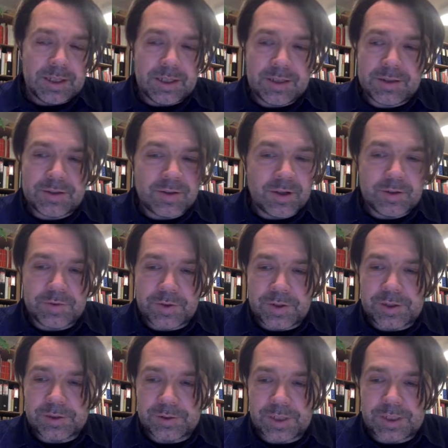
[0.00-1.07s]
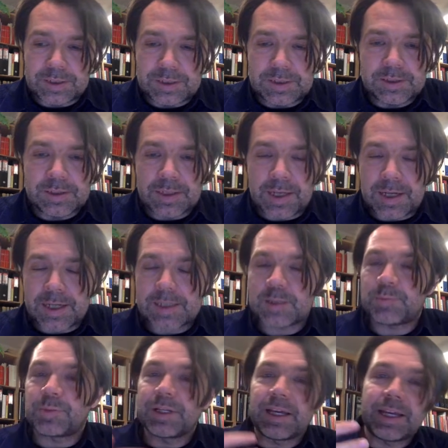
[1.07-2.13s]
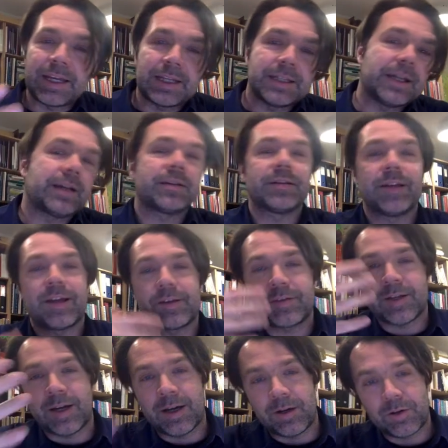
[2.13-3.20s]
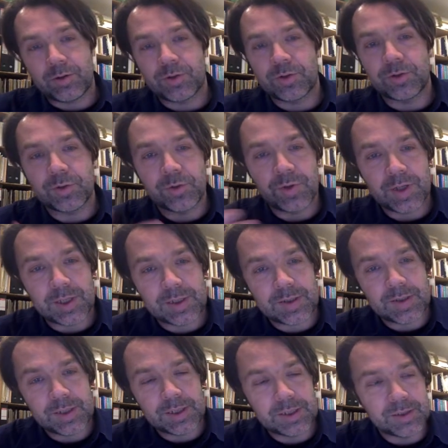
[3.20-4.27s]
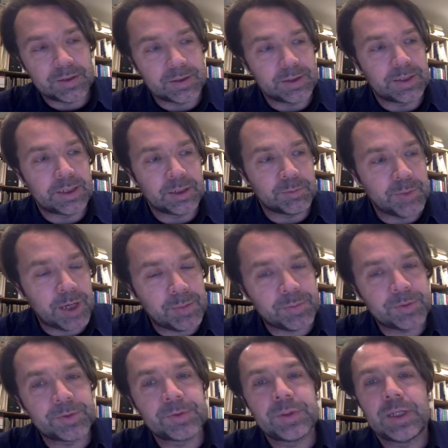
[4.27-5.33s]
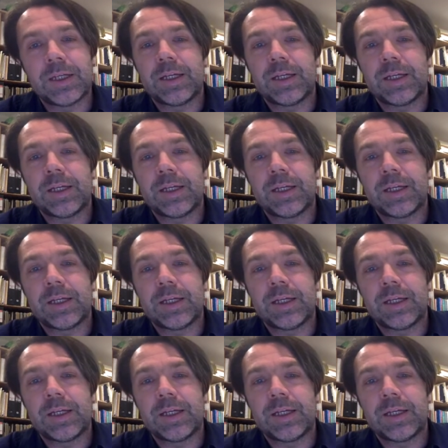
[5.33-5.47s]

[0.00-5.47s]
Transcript: it's not a very good idea that I explain at length how to do things in Maple.